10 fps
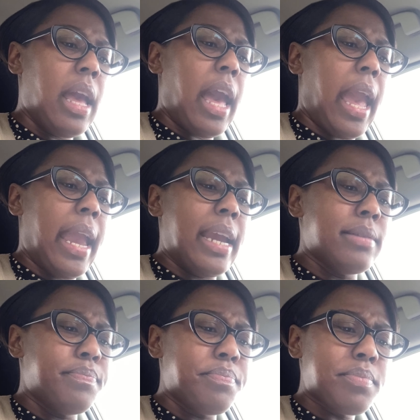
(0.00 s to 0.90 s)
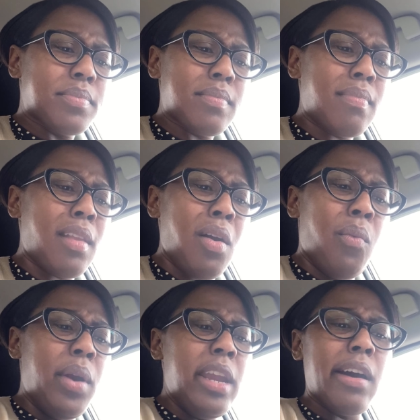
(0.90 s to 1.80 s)
And
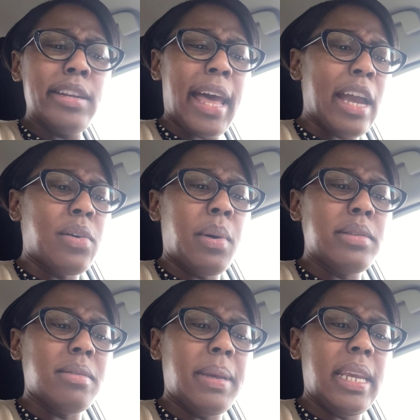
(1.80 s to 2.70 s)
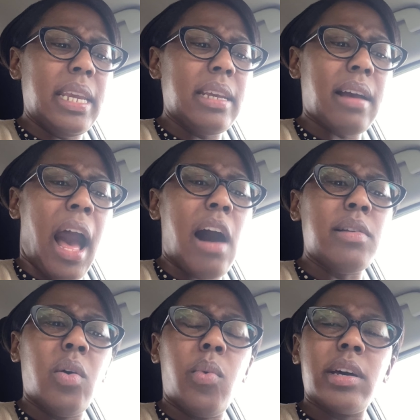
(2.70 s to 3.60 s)
we are not going to be
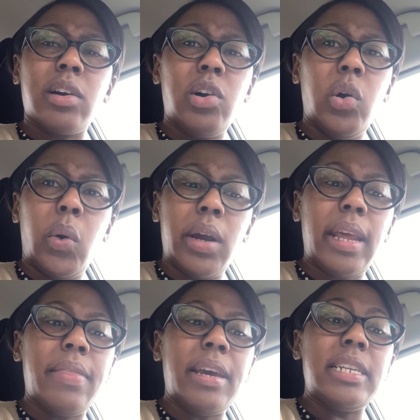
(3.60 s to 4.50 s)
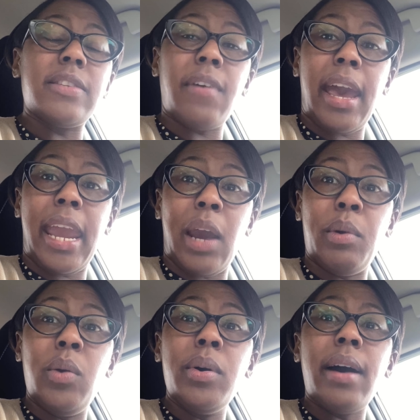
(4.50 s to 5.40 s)
all on one accord, and that is fine.
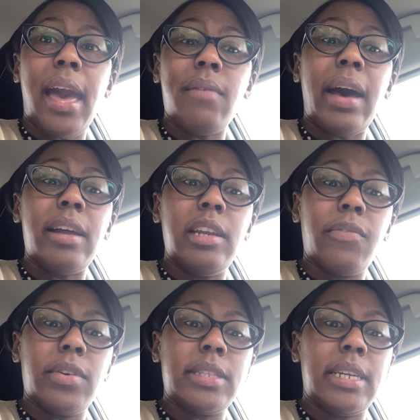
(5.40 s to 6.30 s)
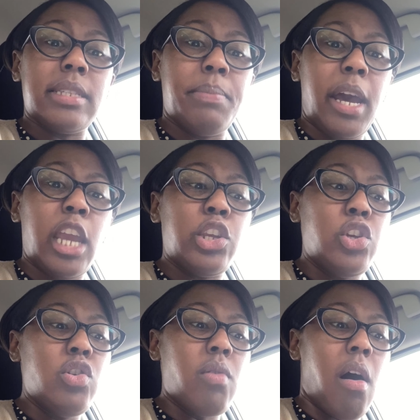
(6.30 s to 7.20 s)
We will have our differences, but
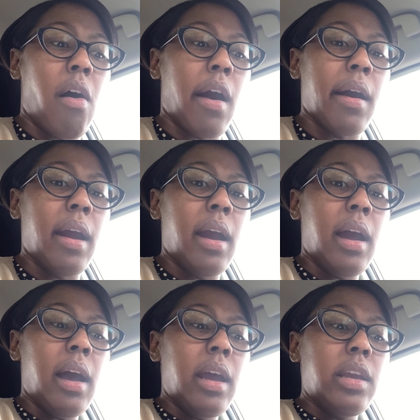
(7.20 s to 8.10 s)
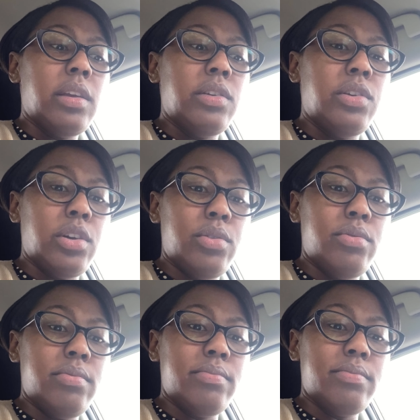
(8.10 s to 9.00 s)
you are you